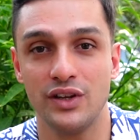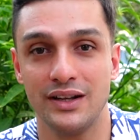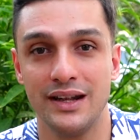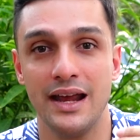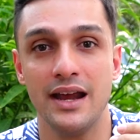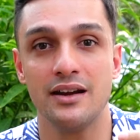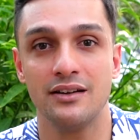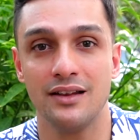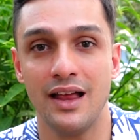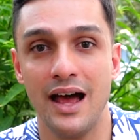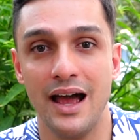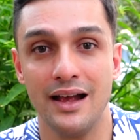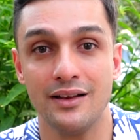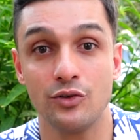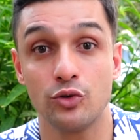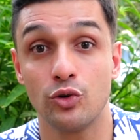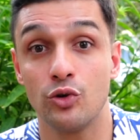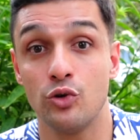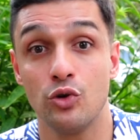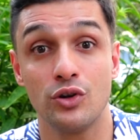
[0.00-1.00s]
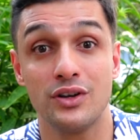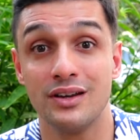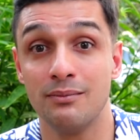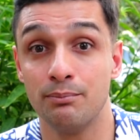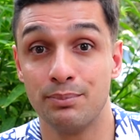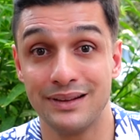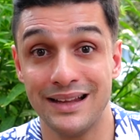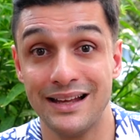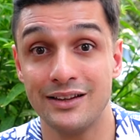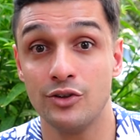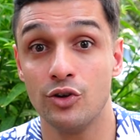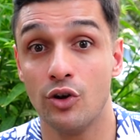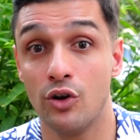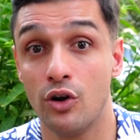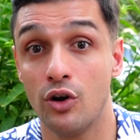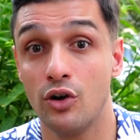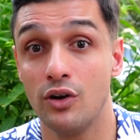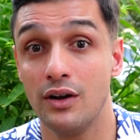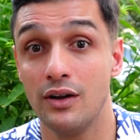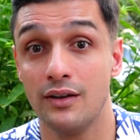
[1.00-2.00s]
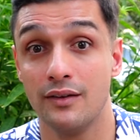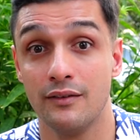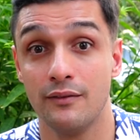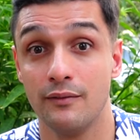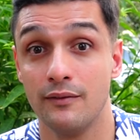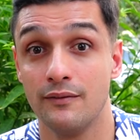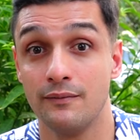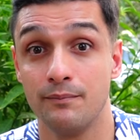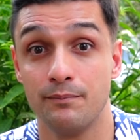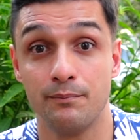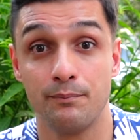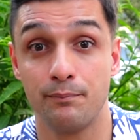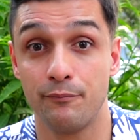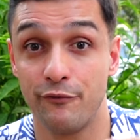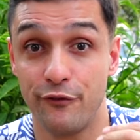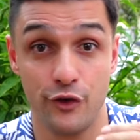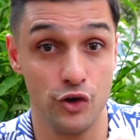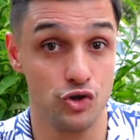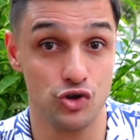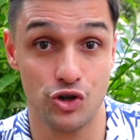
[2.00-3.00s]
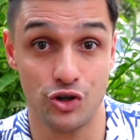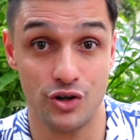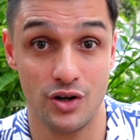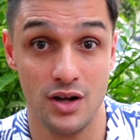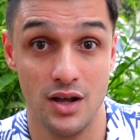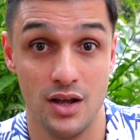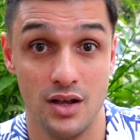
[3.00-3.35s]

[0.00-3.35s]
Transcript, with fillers: an airline so you can plan your future.